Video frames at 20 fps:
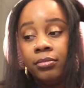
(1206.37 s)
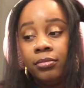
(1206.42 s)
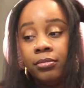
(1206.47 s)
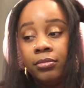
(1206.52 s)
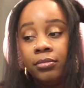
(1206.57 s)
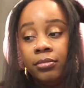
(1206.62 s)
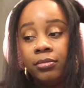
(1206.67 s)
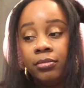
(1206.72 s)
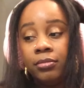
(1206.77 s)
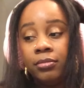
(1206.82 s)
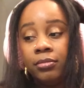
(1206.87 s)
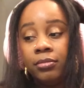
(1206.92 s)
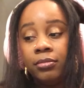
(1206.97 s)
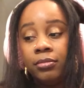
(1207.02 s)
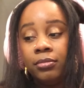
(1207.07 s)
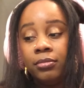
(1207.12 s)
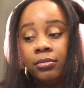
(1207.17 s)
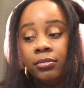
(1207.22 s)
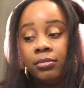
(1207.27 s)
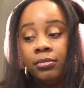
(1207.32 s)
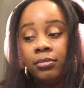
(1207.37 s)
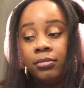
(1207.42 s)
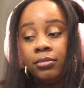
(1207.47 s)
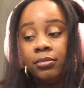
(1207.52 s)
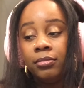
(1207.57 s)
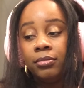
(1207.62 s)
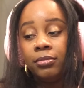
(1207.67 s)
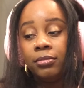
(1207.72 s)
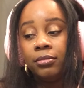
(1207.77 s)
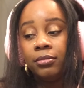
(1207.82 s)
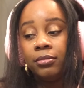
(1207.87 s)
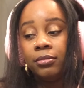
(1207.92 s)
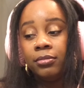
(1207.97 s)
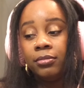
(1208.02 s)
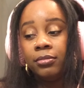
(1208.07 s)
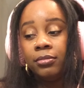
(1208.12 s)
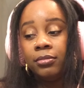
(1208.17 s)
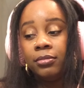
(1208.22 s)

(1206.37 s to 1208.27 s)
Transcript: [no speech]